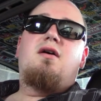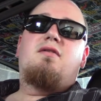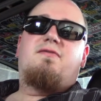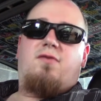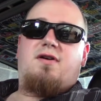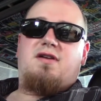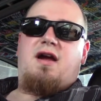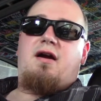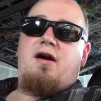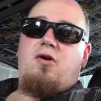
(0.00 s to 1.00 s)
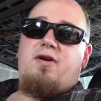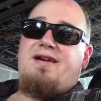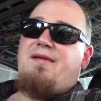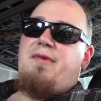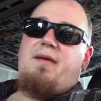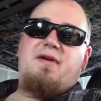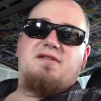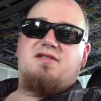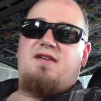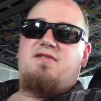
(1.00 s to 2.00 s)
for it to air out. And that might be a
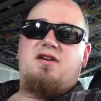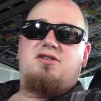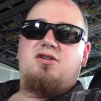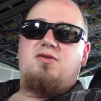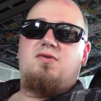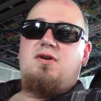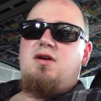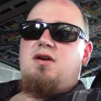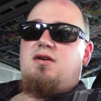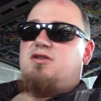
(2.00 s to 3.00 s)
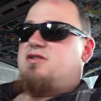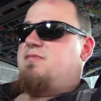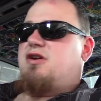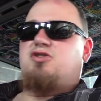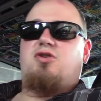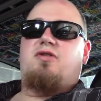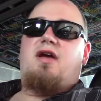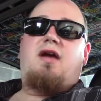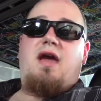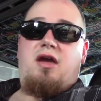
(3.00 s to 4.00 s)
safety issue, just to make sure
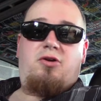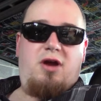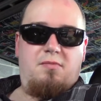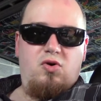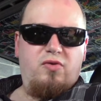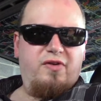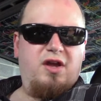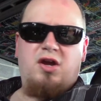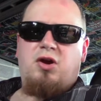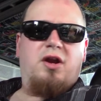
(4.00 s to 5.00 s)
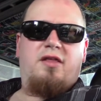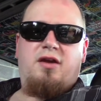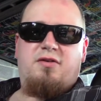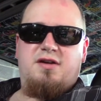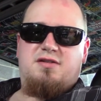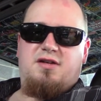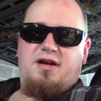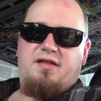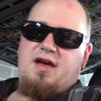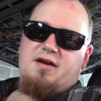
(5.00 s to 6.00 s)
that, hey, you're not moving or anything crazy
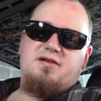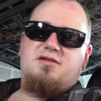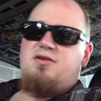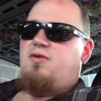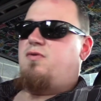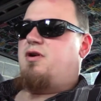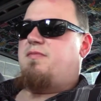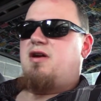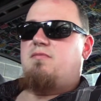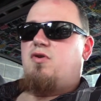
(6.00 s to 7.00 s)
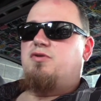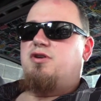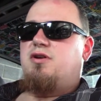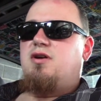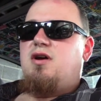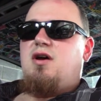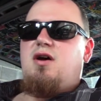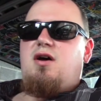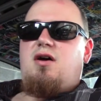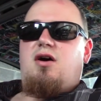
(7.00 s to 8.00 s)
like that, because you don't want to be in motion
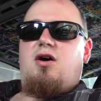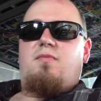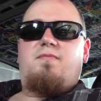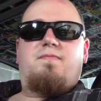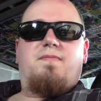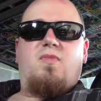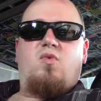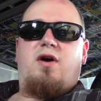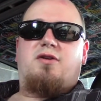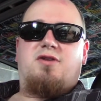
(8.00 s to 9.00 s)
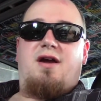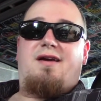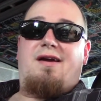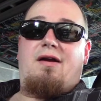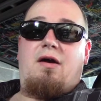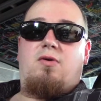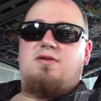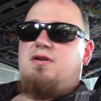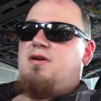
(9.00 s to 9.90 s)
while you're trying to air out.